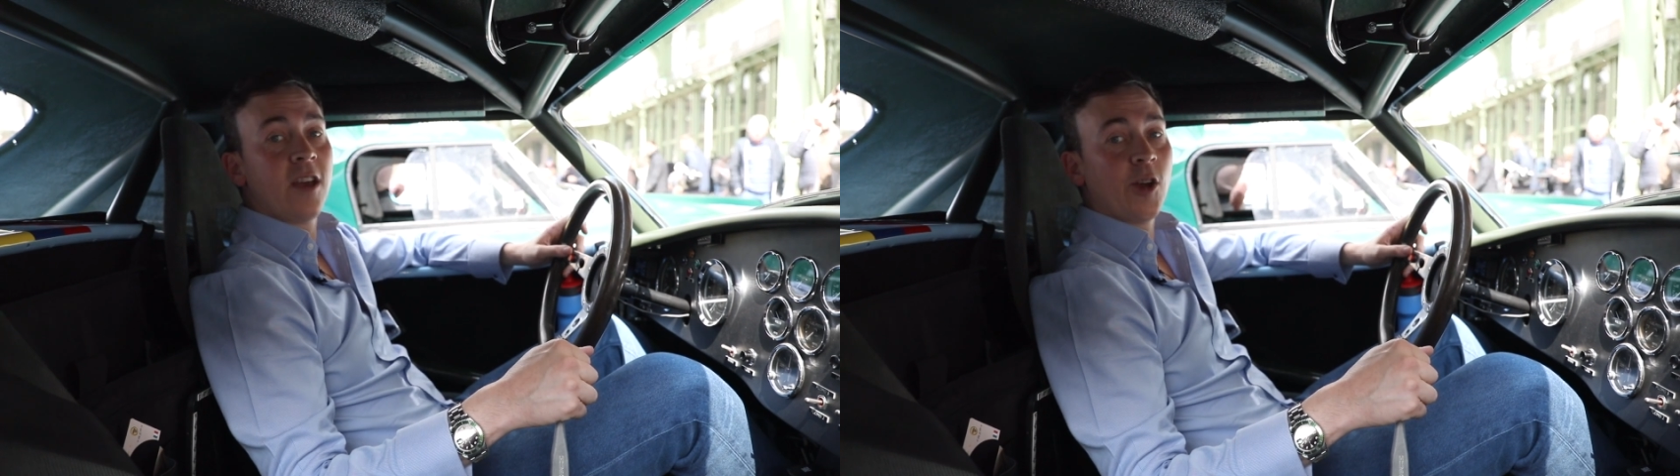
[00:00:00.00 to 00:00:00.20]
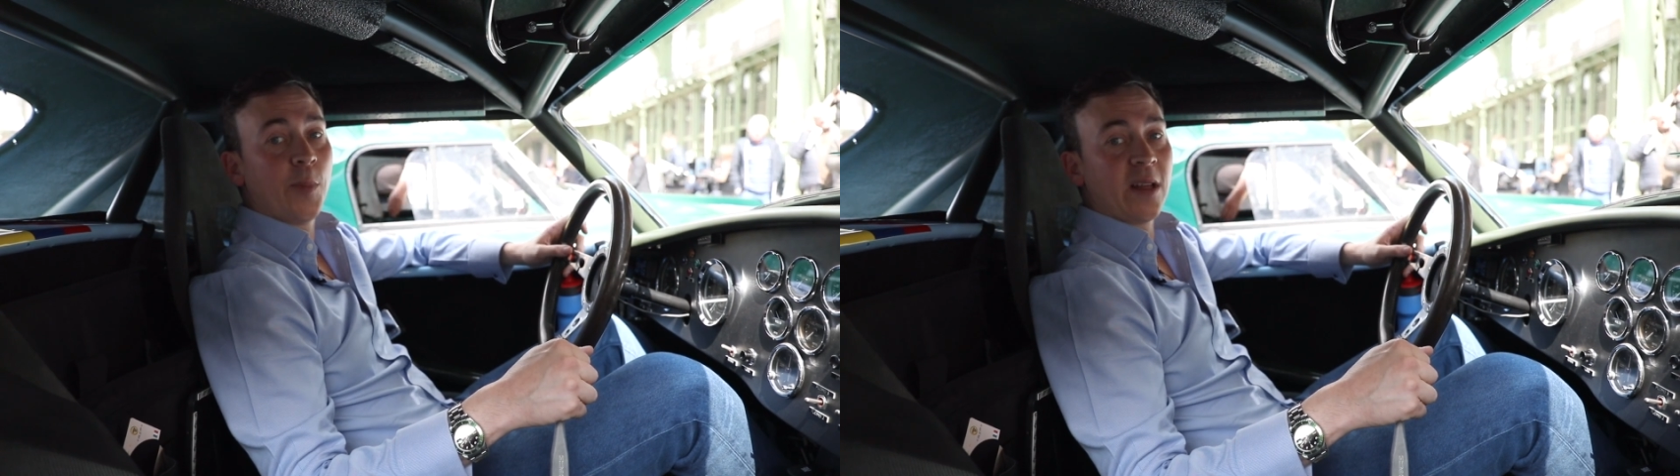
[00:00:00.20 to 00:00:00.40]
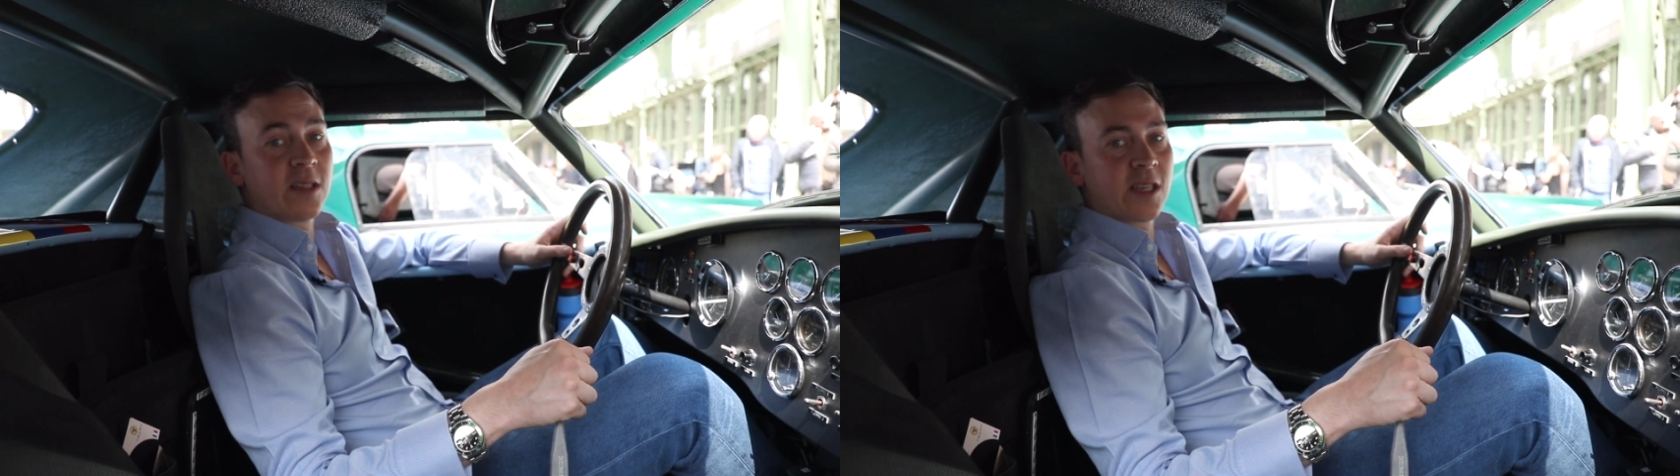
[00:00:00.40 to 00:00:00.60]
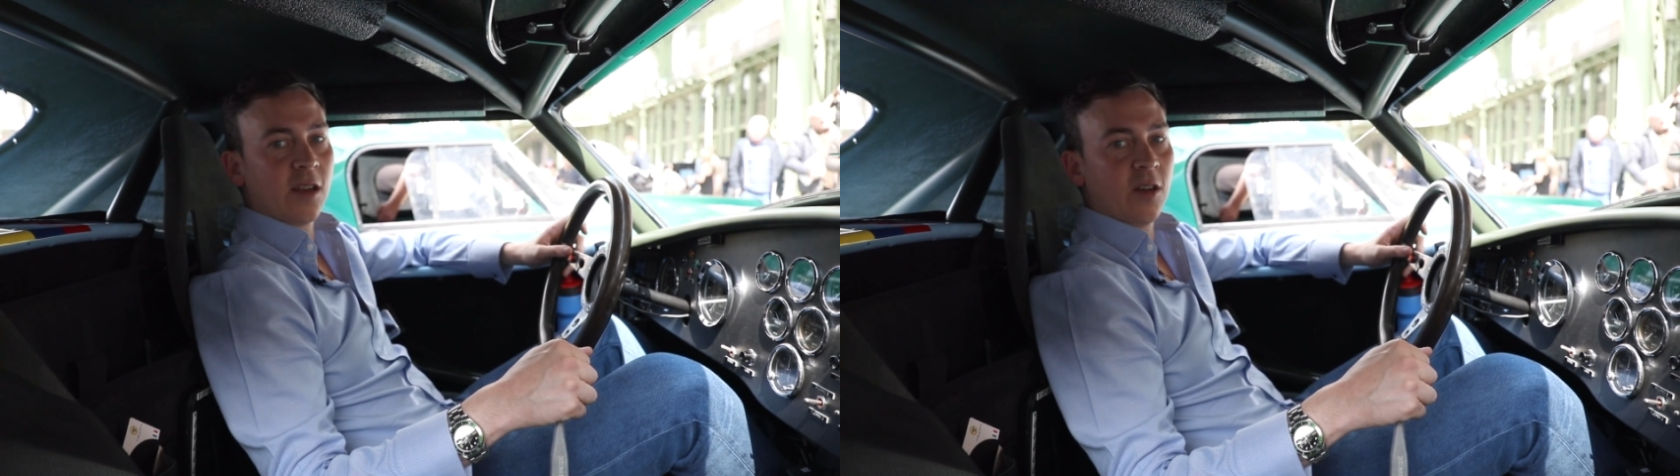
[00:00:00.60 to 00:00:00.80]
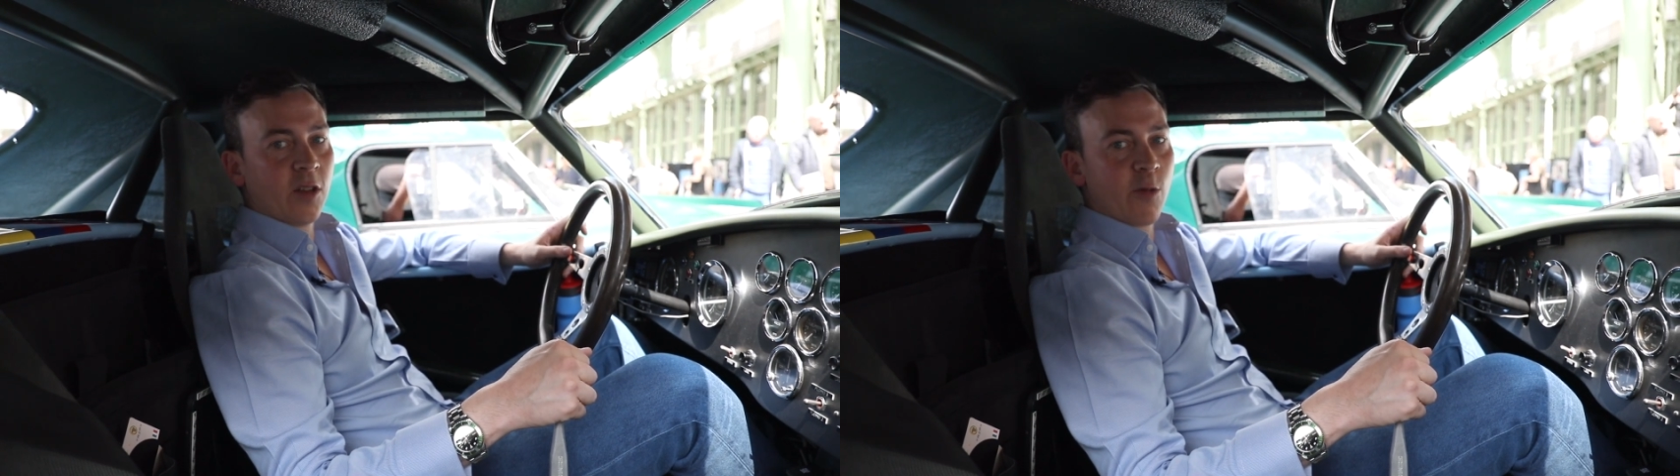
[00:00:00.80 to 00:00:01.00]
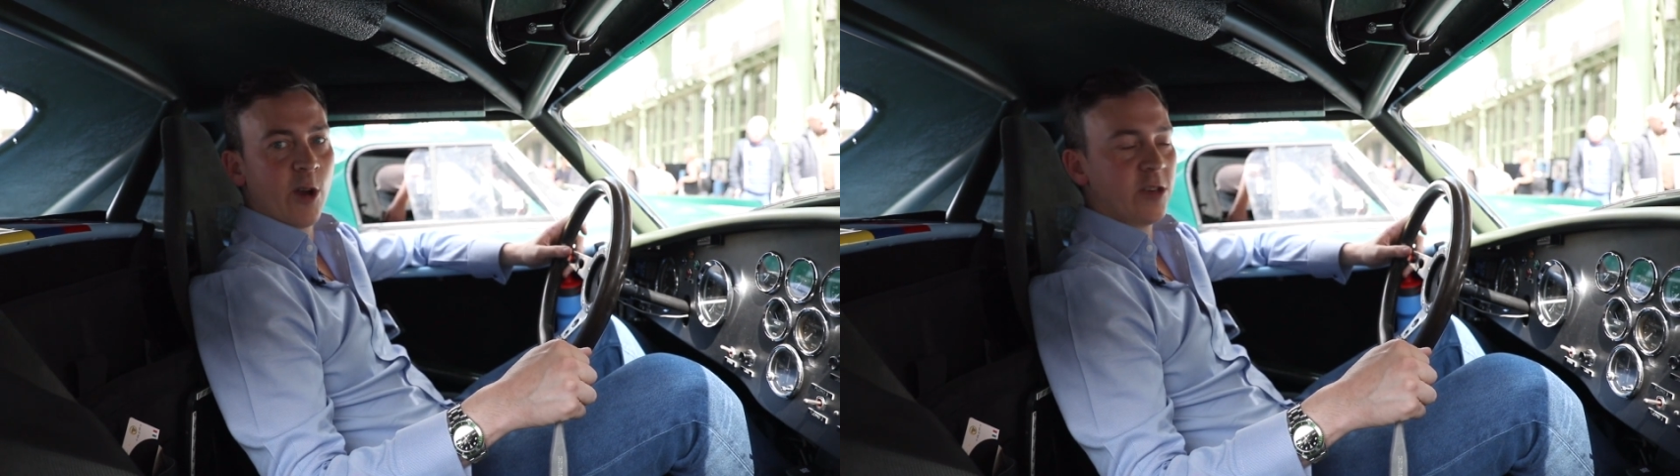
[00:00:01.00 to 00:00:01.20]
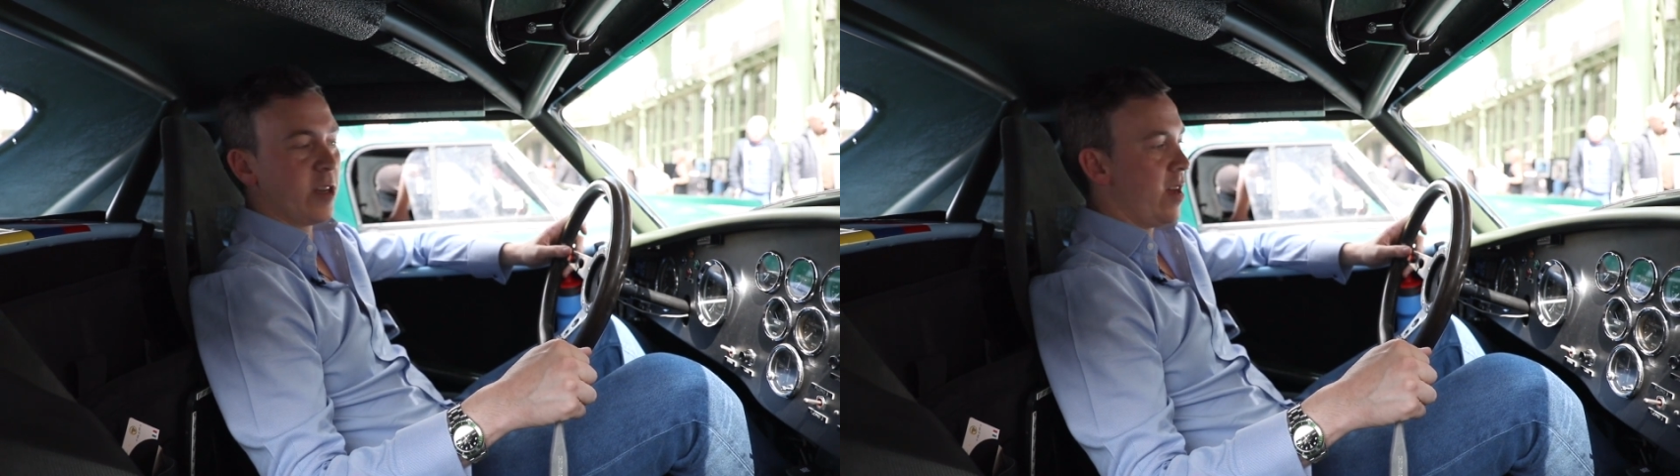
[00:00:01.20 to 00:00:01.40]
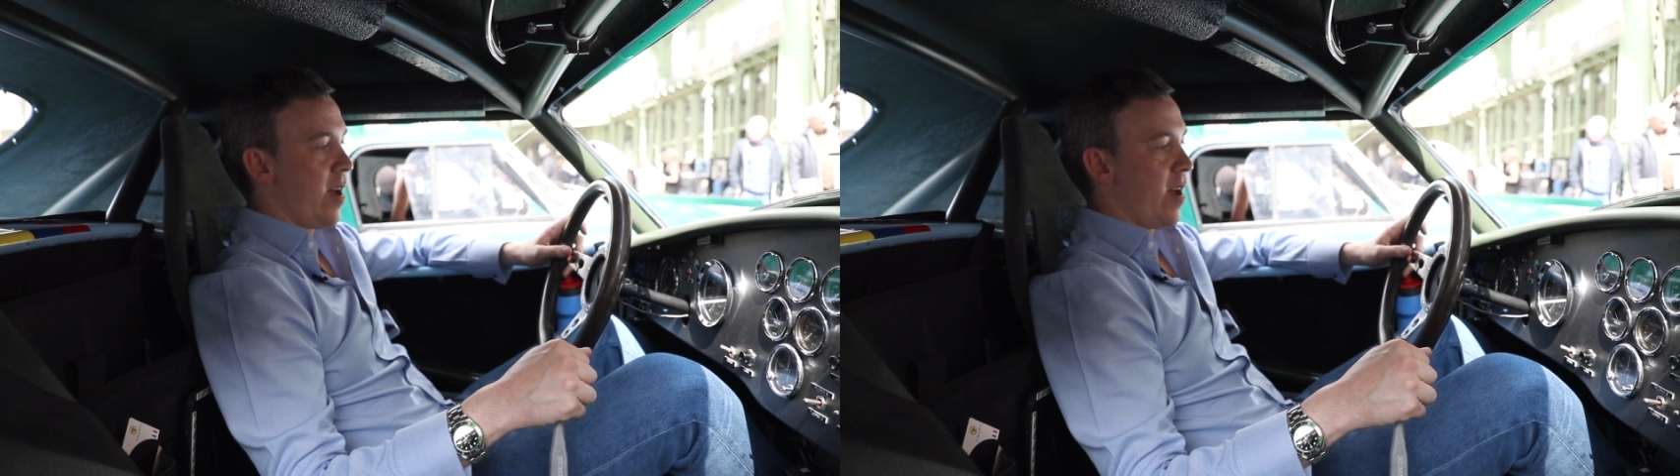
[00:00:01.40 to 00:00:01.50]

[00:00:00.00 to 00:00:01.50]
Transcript: you're bouncing along the road,